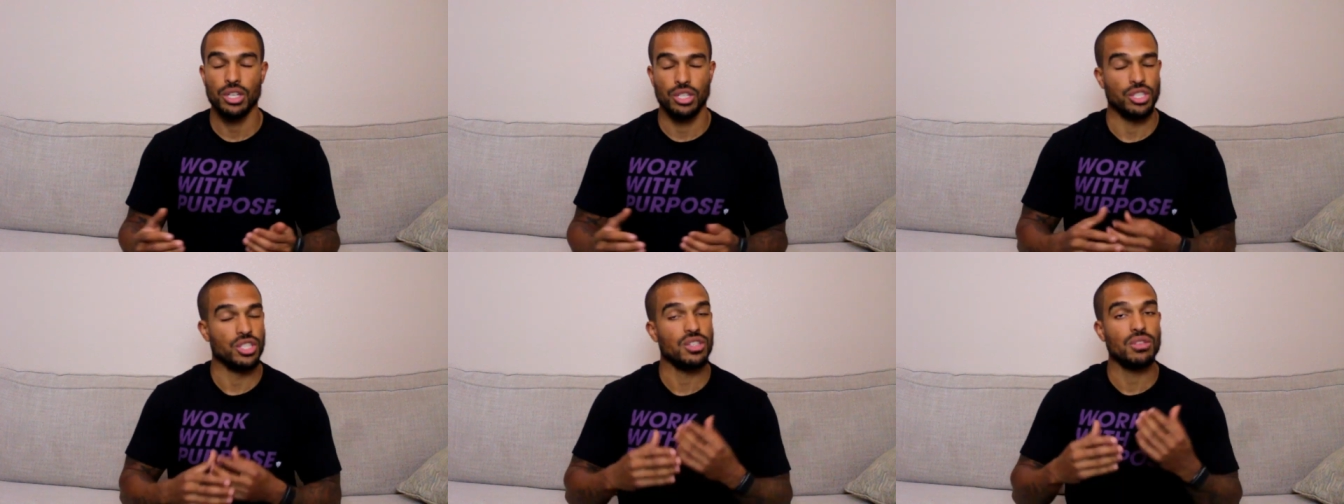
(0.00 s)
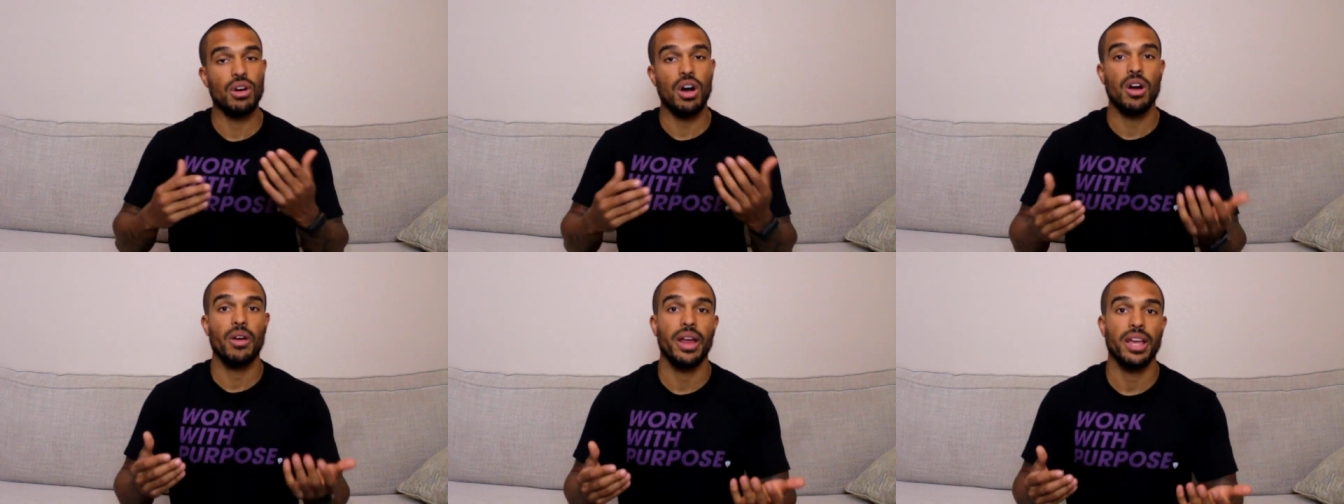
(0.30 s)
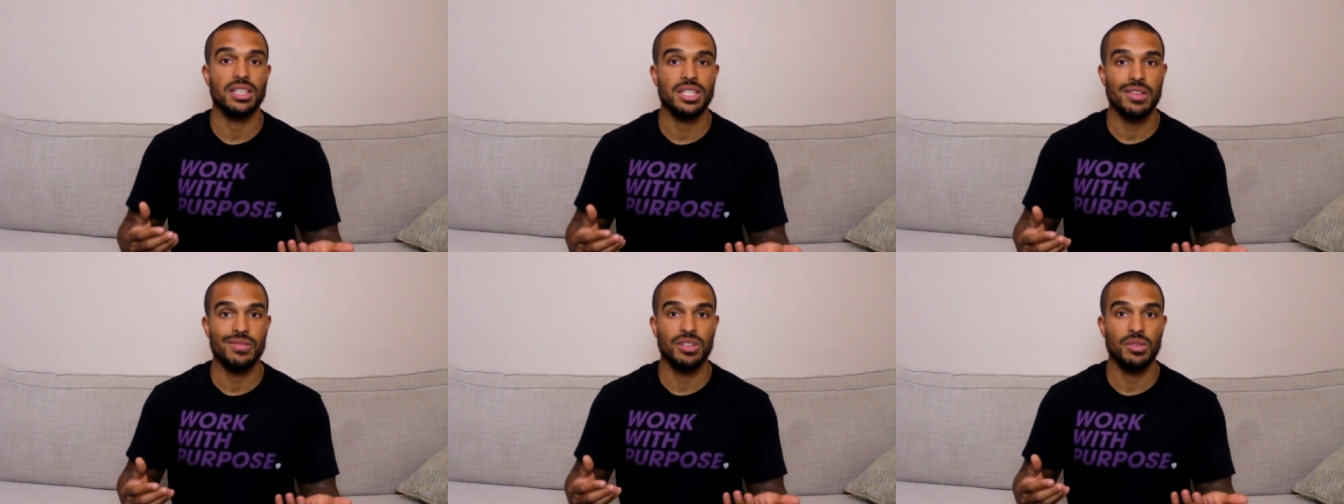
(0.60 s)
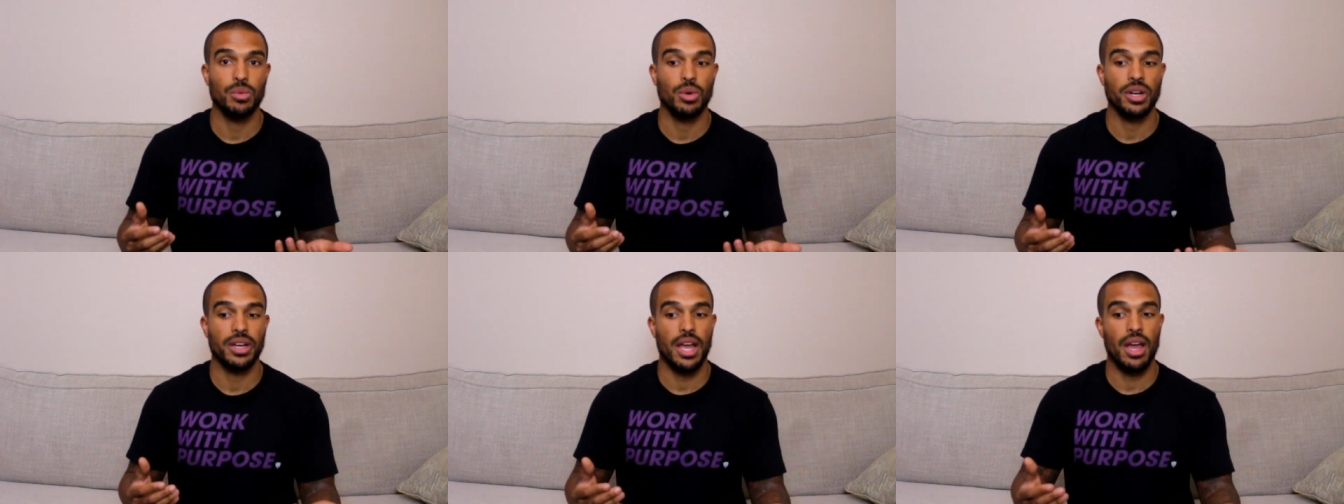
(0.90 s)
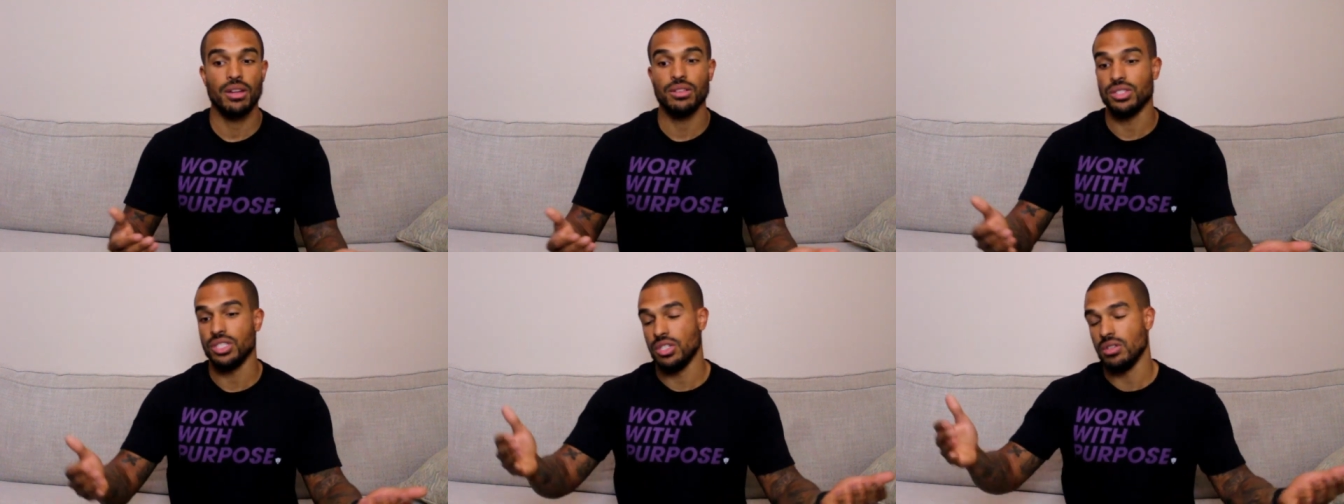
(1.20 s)
Do you RX every
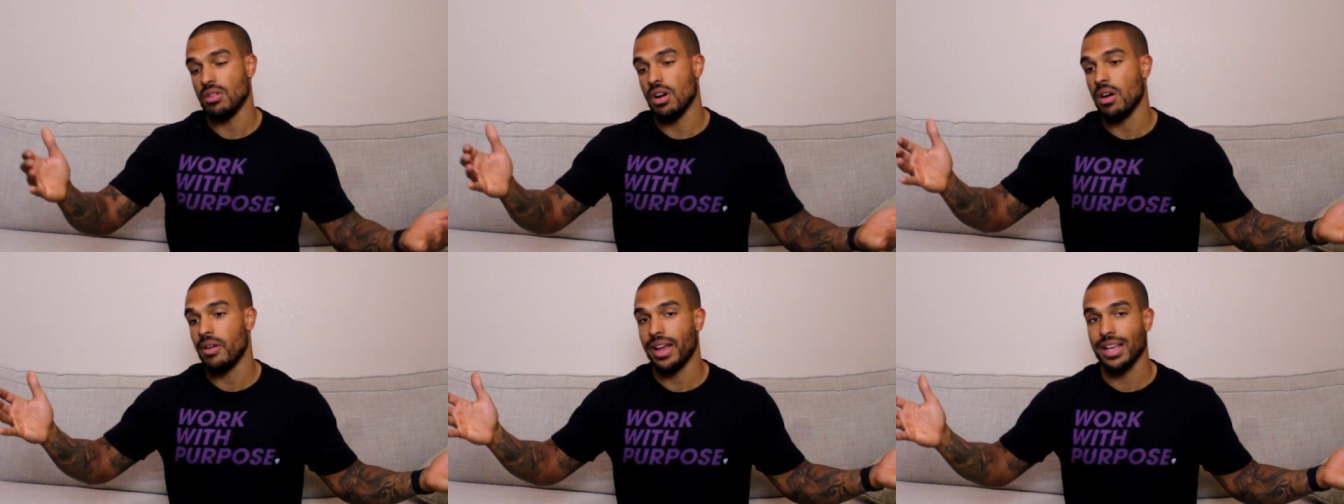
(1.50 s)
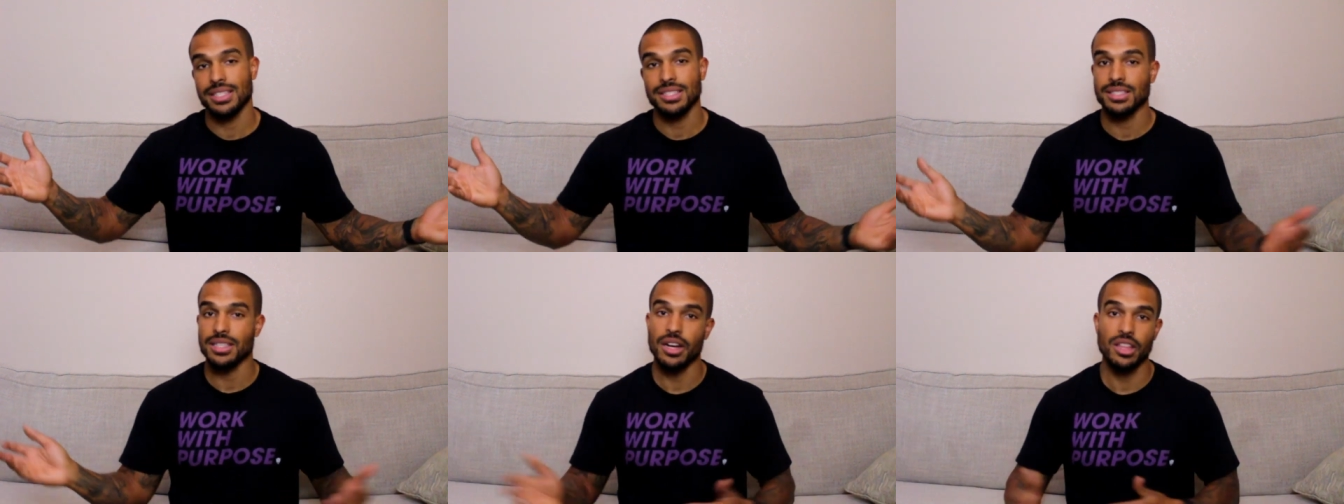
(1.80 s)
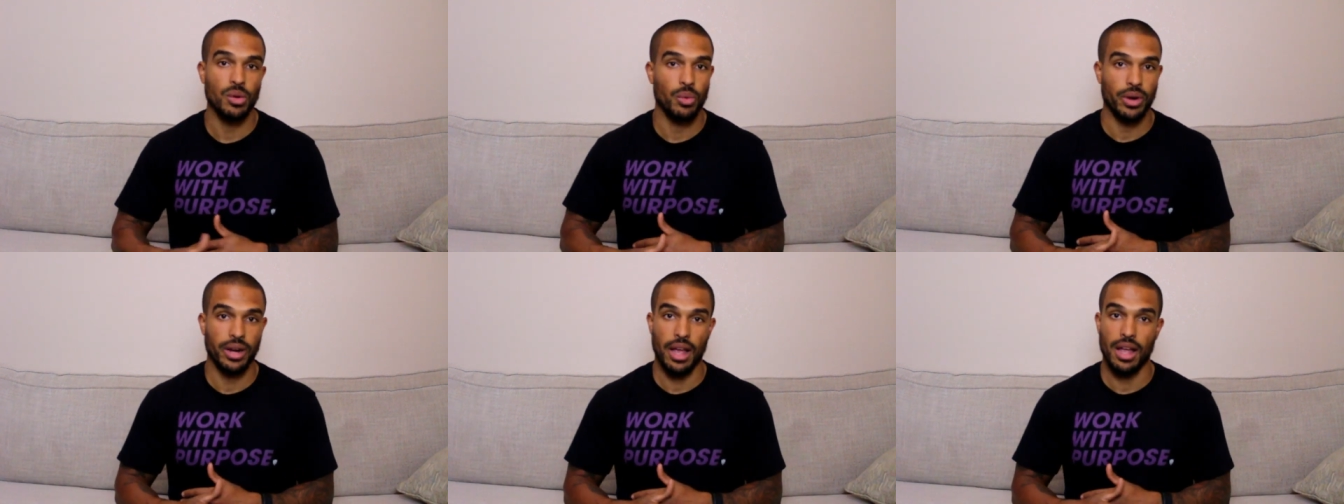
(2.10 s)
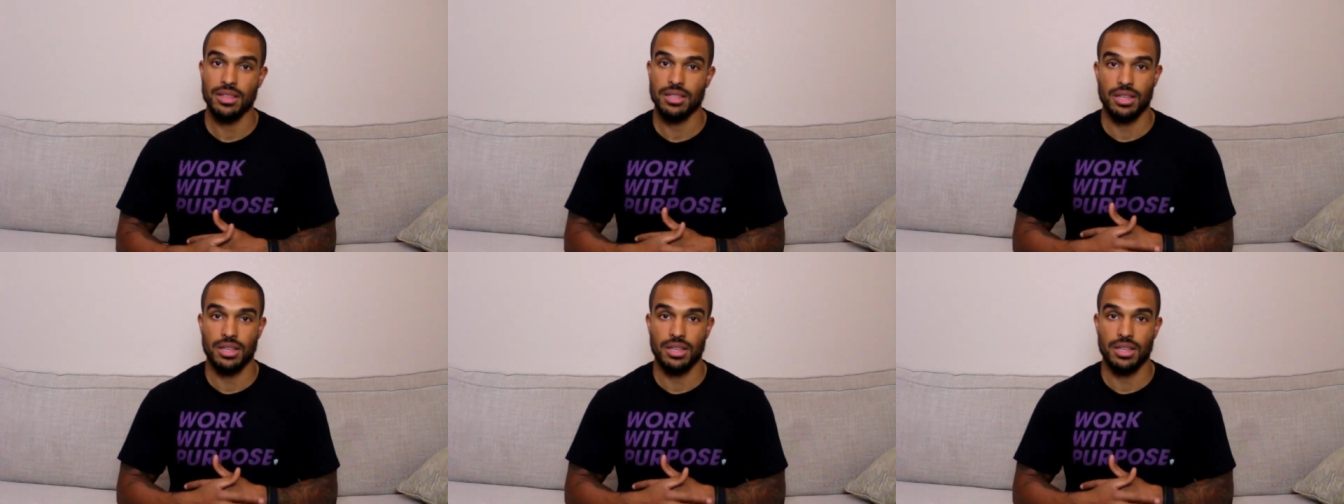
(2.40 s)
workout? Do you RX none of the workouts?